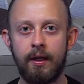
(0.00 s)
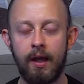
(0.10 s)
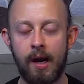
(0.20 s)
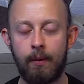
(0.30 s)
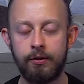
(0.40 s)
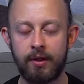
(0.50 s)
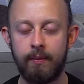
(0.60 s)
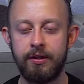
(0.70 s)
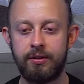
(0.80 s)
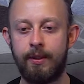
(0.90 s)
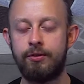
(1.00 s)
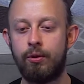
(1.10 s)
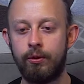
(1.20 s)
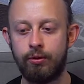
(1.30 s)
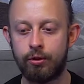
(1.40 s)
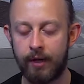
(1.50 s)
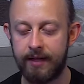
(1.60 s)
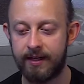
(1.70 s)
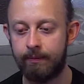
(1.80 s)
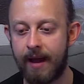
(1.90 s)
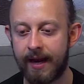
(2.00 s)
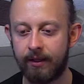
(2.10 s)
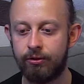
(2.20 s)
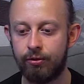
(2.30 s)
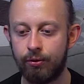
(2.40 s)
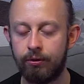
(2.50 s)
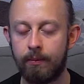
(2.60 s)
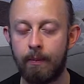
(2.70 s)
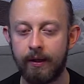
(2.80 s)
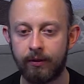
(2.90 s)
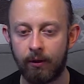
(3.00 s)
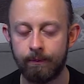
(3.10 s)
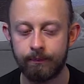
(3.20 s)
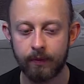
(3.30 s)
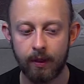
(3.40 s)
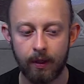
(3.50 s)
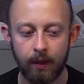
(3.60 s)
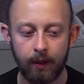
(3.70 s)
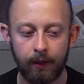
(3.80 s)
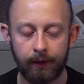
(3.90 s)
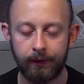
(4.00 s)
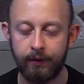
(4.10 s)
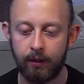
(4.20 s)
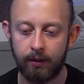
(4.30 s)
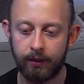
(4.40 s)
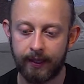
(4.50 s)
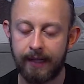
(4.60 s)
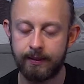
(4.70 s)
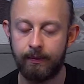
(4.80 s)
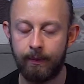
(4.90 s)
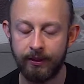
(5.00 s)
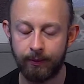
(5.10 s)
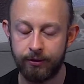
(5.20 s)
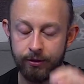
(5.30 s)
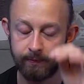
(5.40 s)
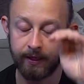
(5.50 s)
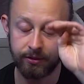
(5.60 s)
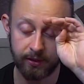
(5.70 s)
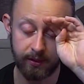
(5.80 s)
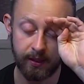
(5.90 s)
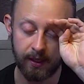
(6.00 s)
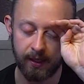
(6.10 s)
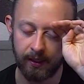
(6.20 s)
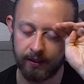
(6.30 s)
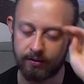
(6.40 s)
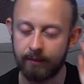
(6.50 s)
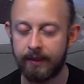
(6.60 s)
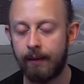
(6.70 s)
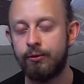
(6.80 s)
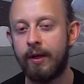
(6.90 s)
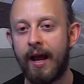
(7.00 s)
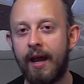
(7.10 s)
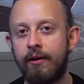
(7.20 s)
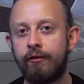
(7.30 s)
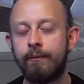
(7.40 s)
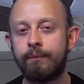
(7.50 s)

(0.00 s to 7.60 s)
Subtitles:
And I'm also going to mention something that's going to translate back into your momentum, the concept of momentum that you just mentioned, is sometimes we have